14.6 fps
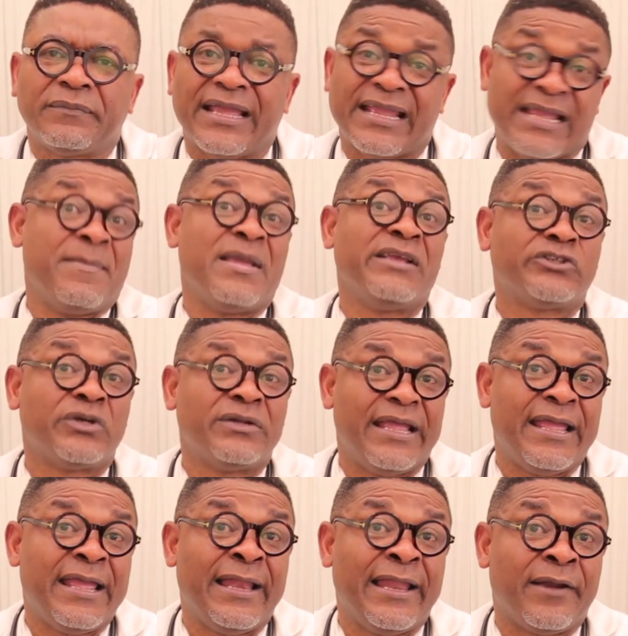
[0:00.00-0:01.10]
Like I
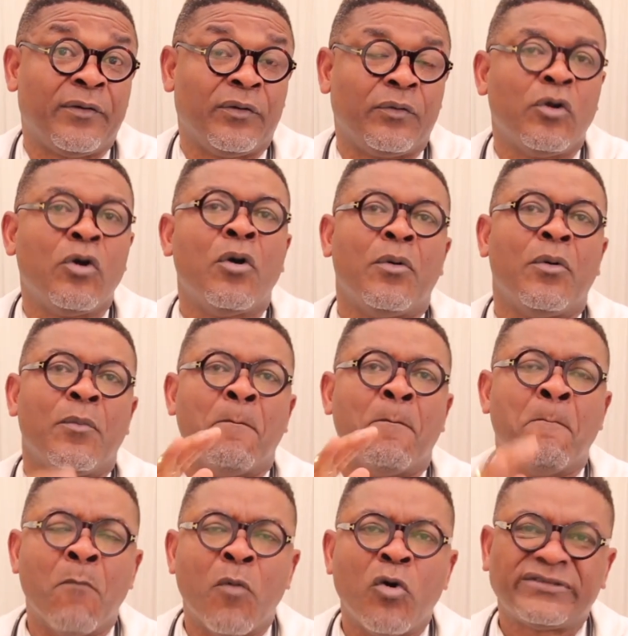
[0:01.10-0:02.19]
mentioned earlier on,
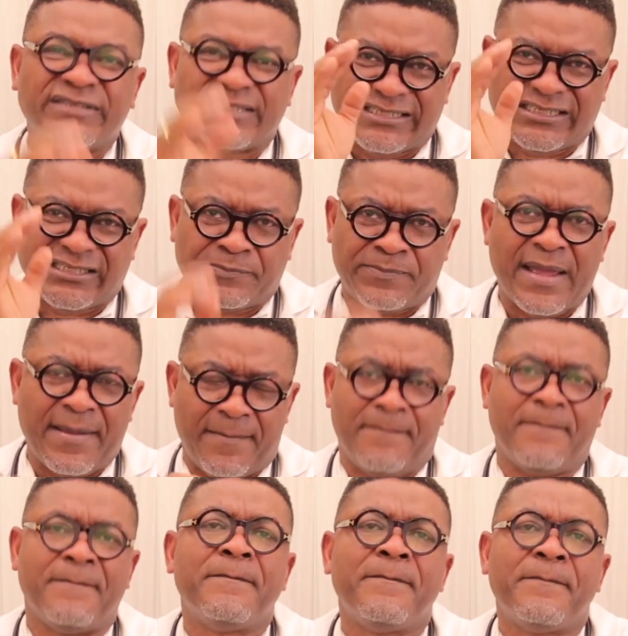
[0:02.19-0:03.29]
most sperm